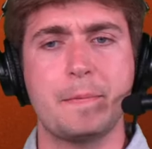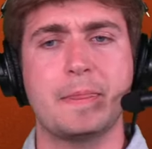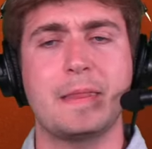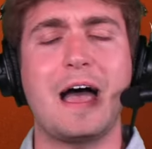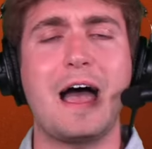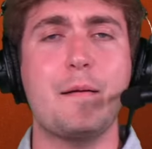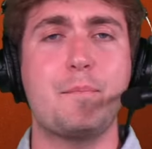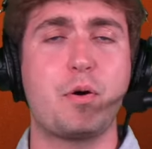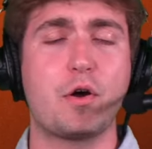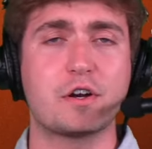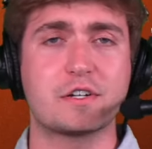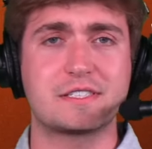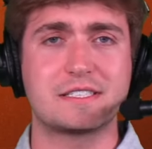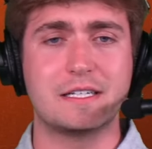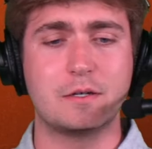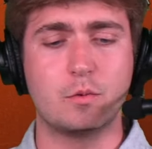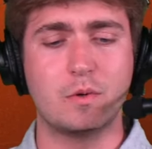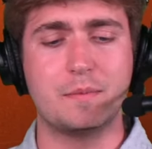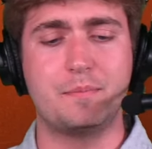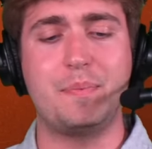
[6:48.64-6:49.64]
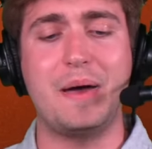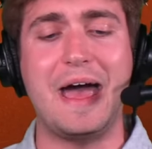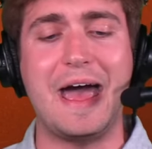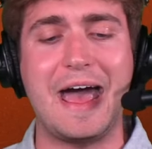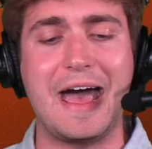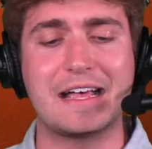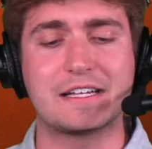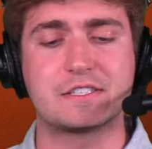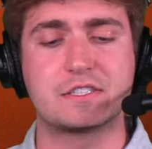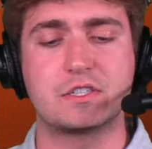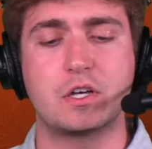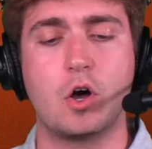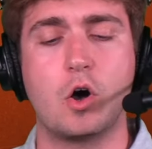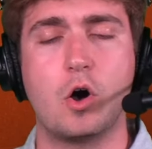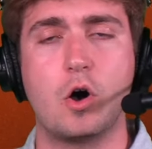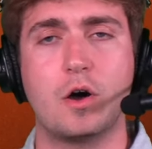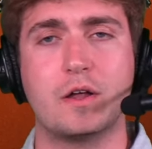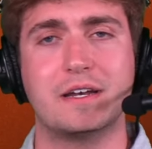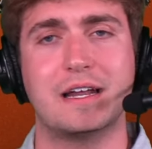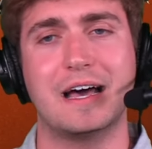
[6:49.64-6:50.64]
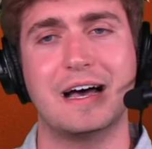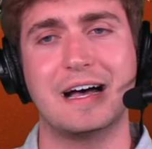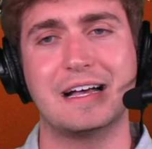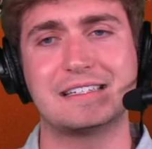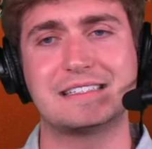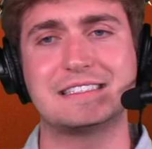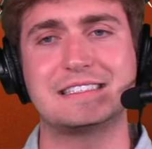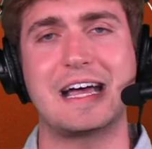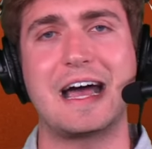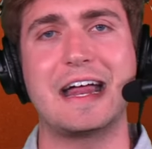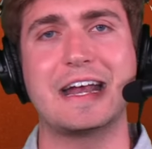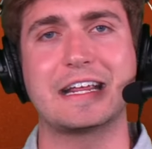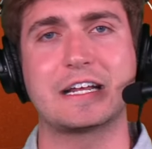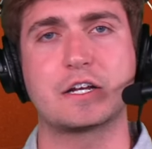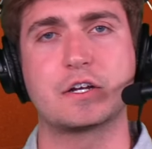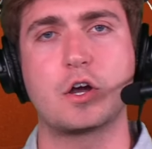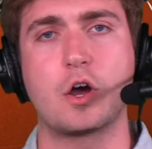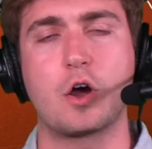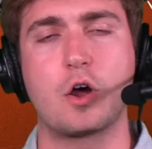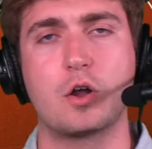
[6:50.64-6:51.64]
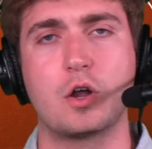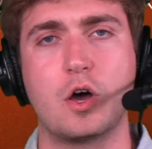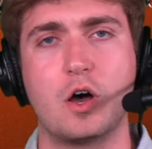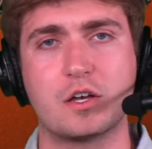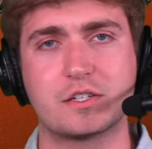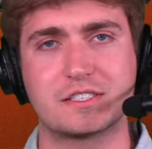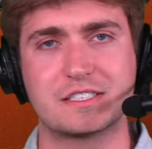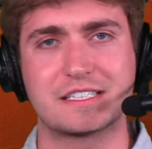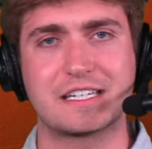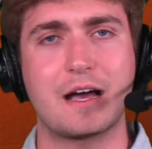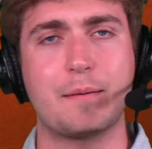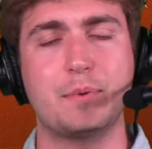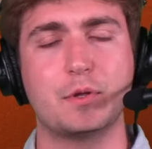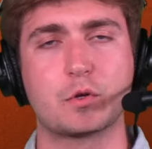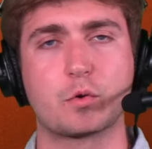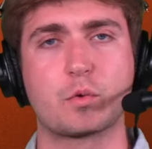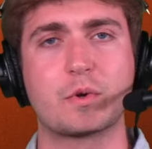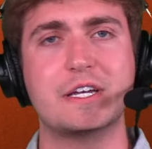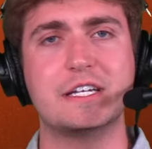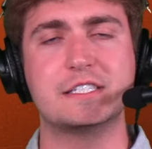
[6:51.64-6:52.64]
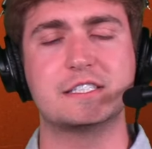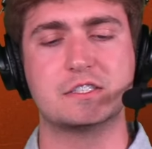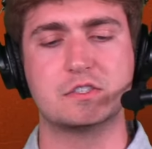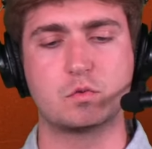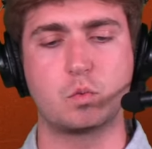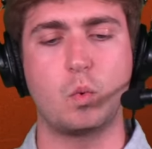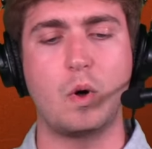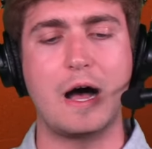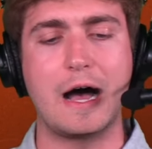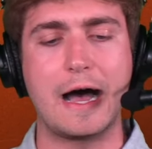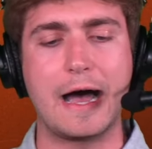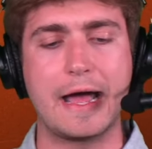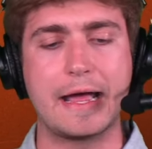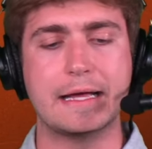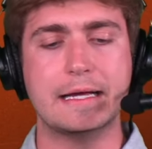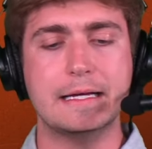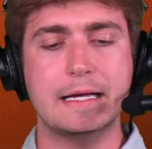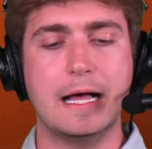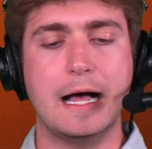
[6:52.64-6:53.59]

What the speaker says: I personally would pass on signing Carl Lawson. A couple of reasons why.